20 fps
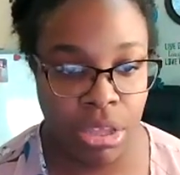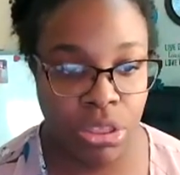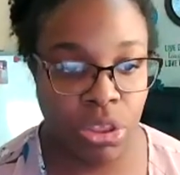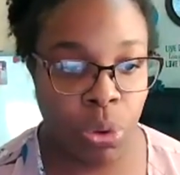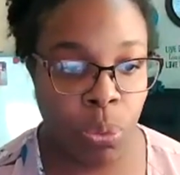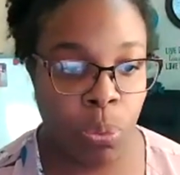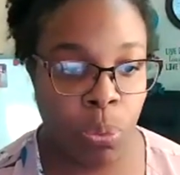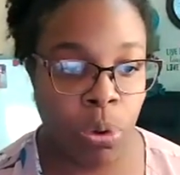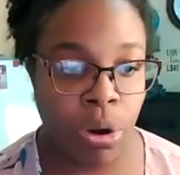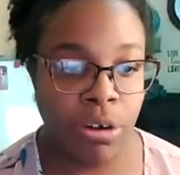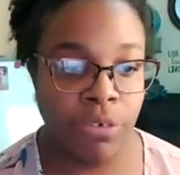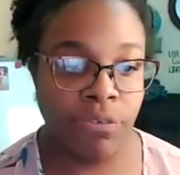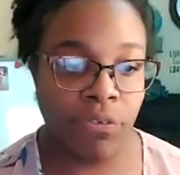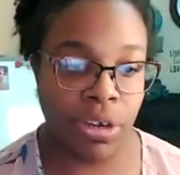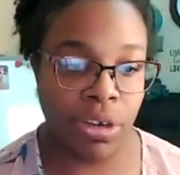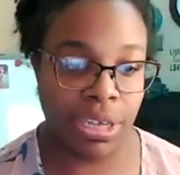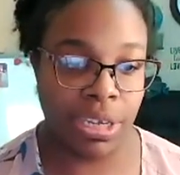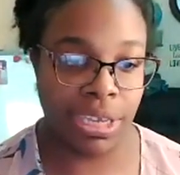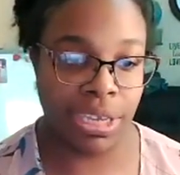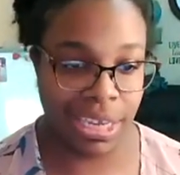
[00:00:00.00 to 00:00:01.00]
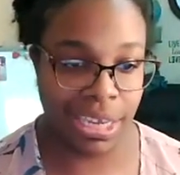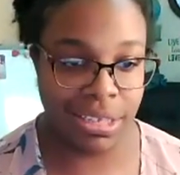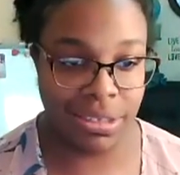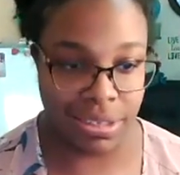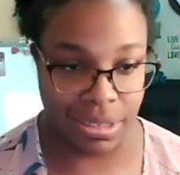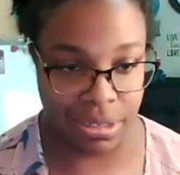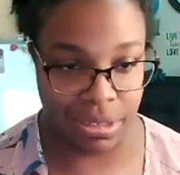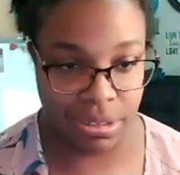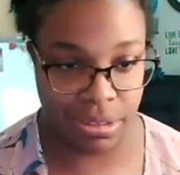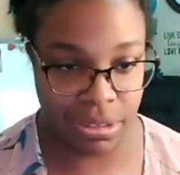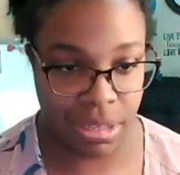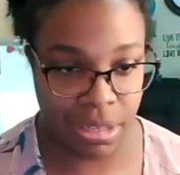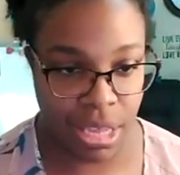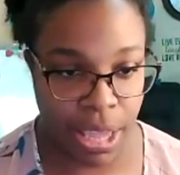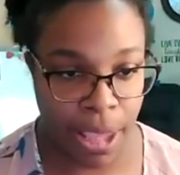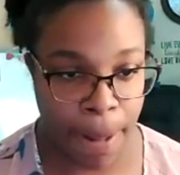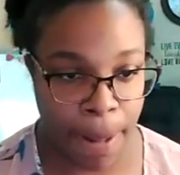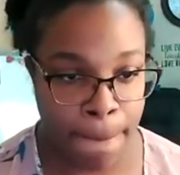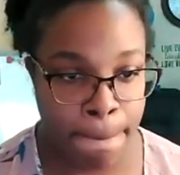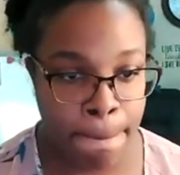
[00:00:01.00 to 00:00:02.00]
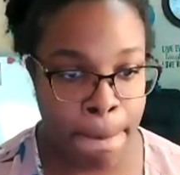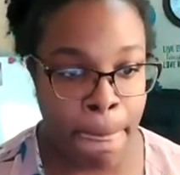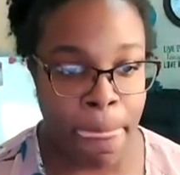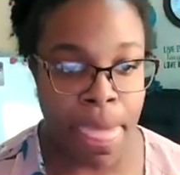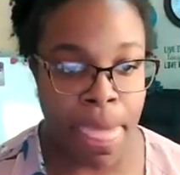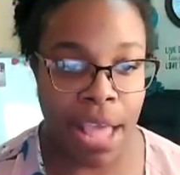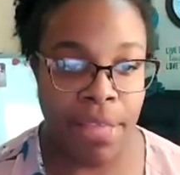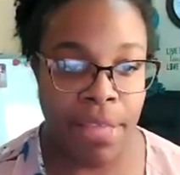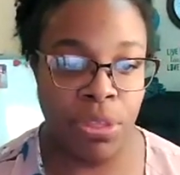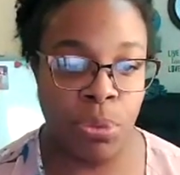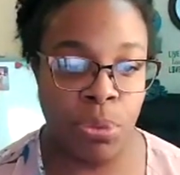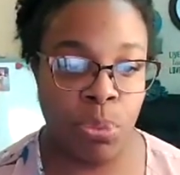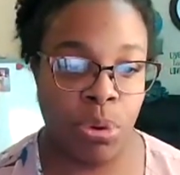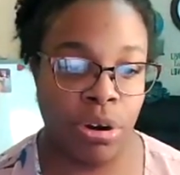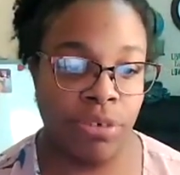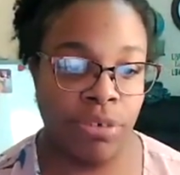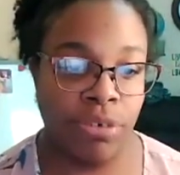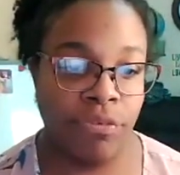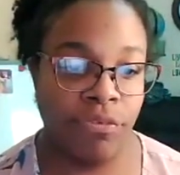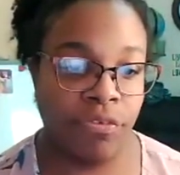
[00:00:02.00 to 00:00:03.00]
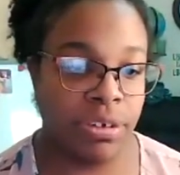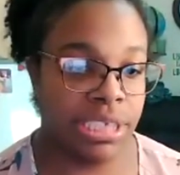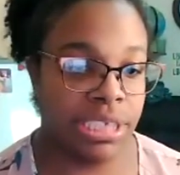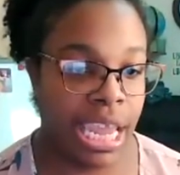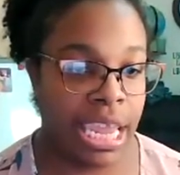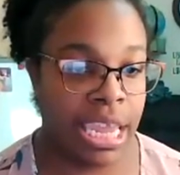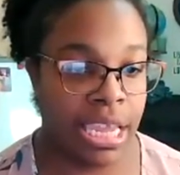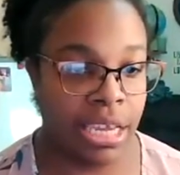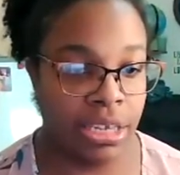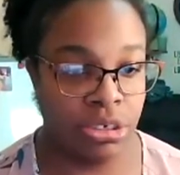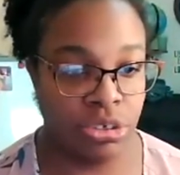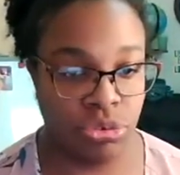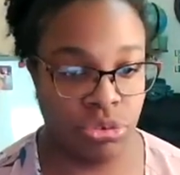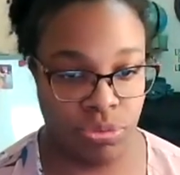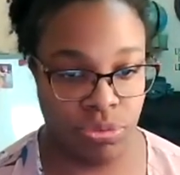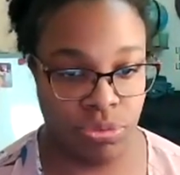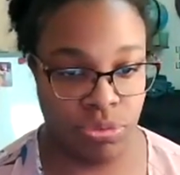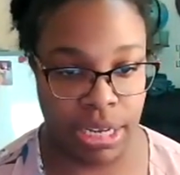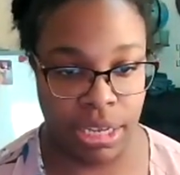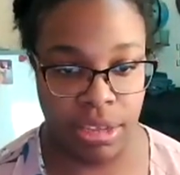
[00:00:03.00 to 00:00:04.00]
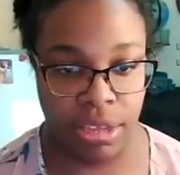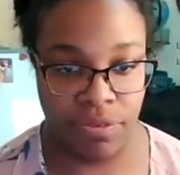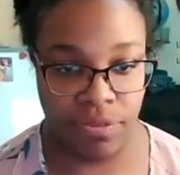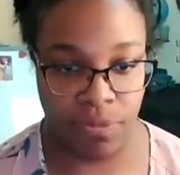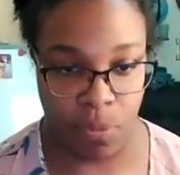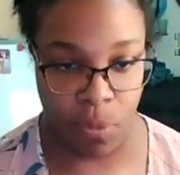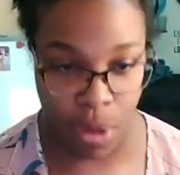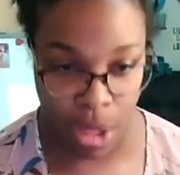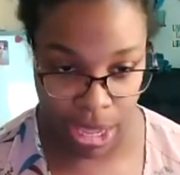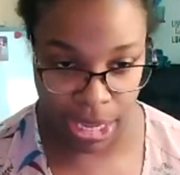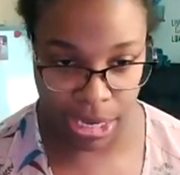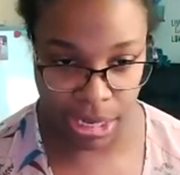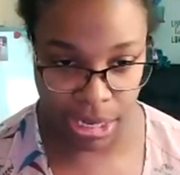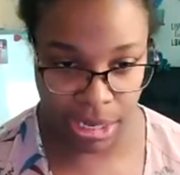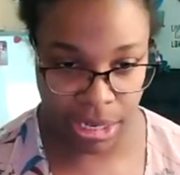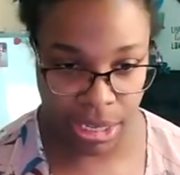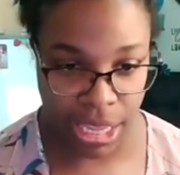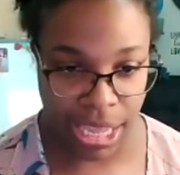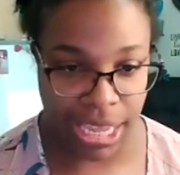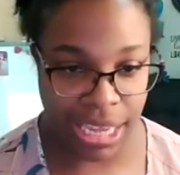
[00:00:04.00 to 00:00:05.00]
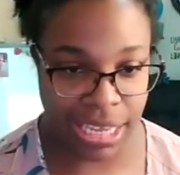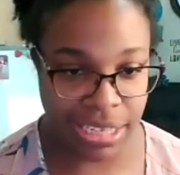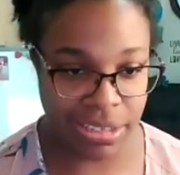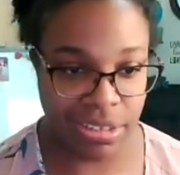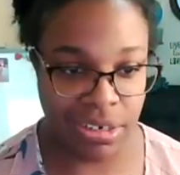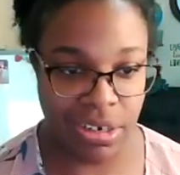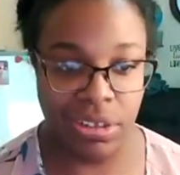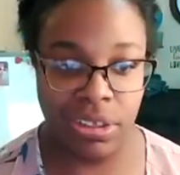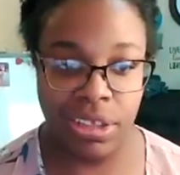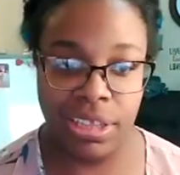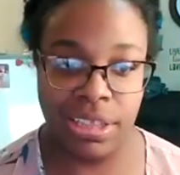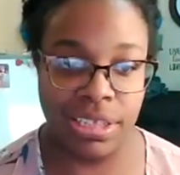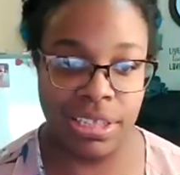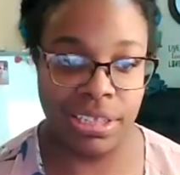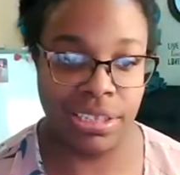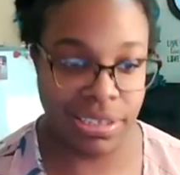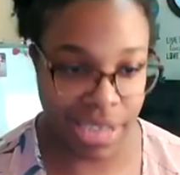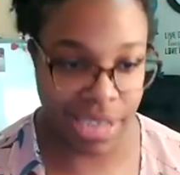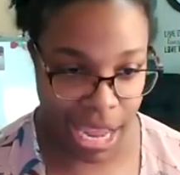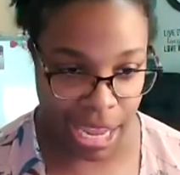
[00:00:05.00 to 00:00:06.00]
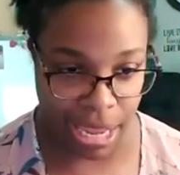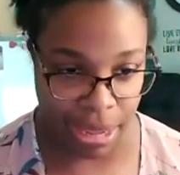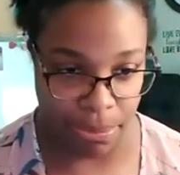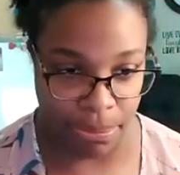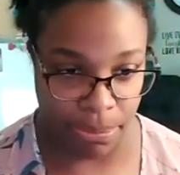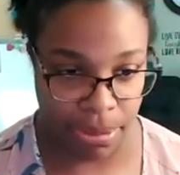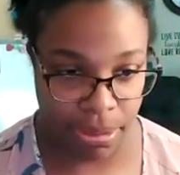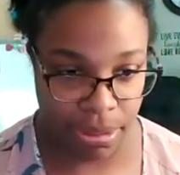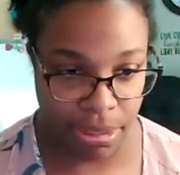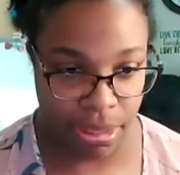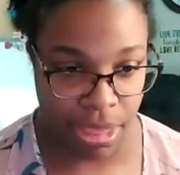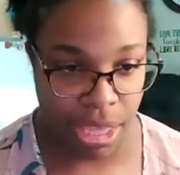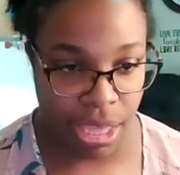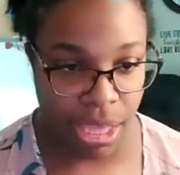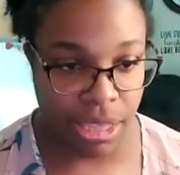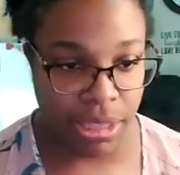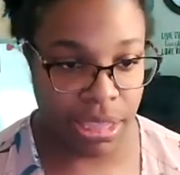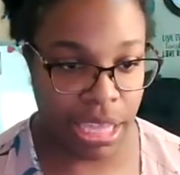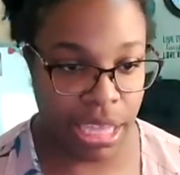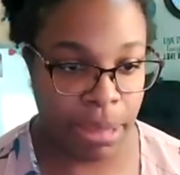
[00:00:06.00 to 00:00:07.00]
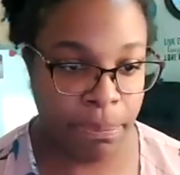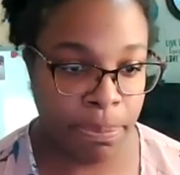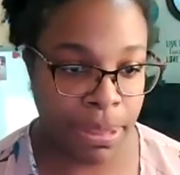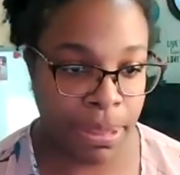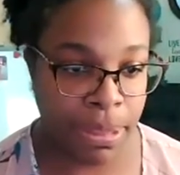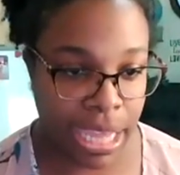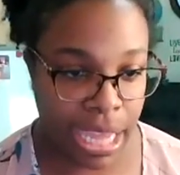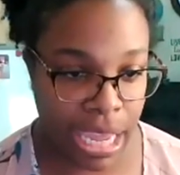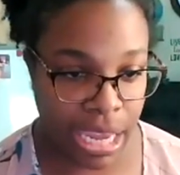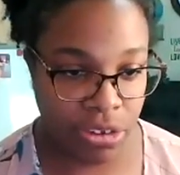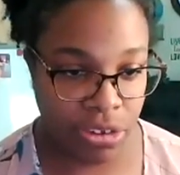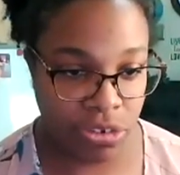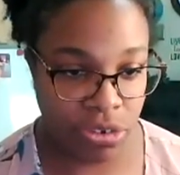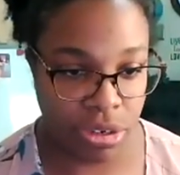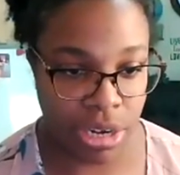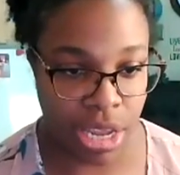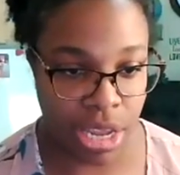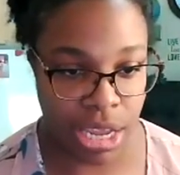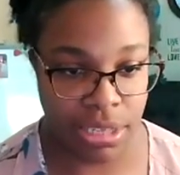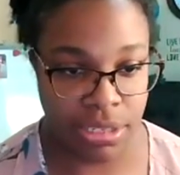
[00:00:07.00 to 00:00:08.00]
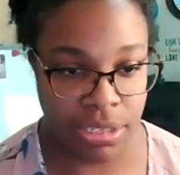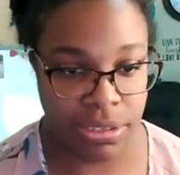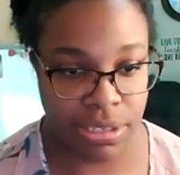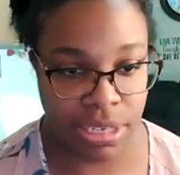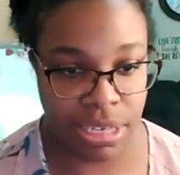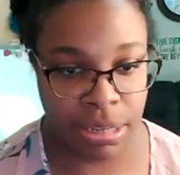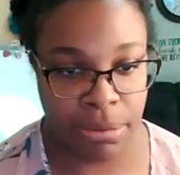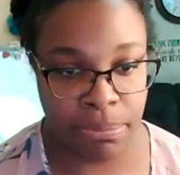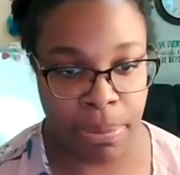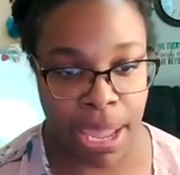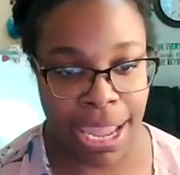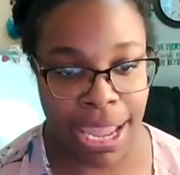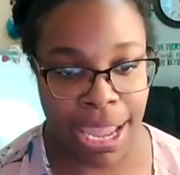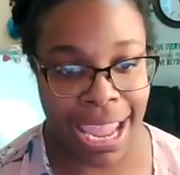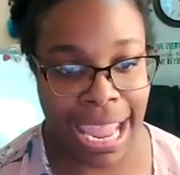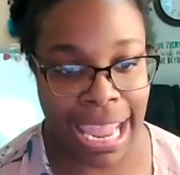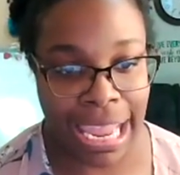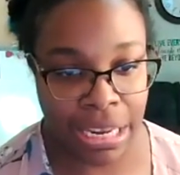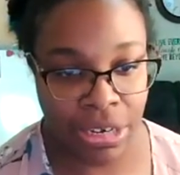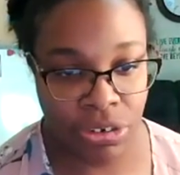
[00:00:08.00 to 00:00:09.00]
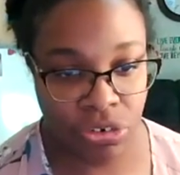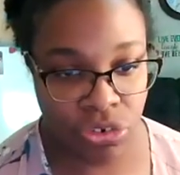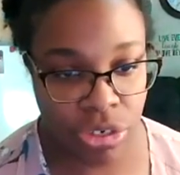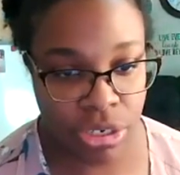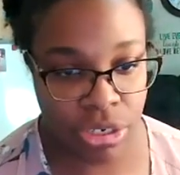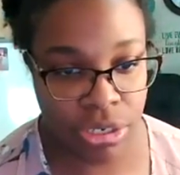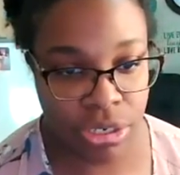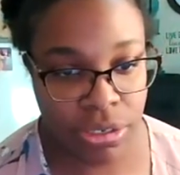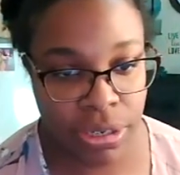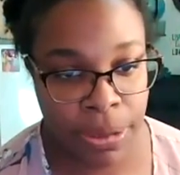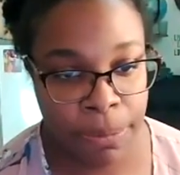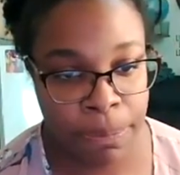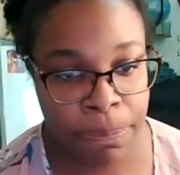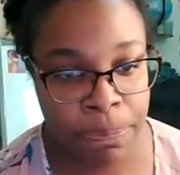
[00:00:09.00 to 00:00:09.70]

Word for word: The word for kisses and the word for take a drink of wine is nearly the same. The implication, as seen by ancient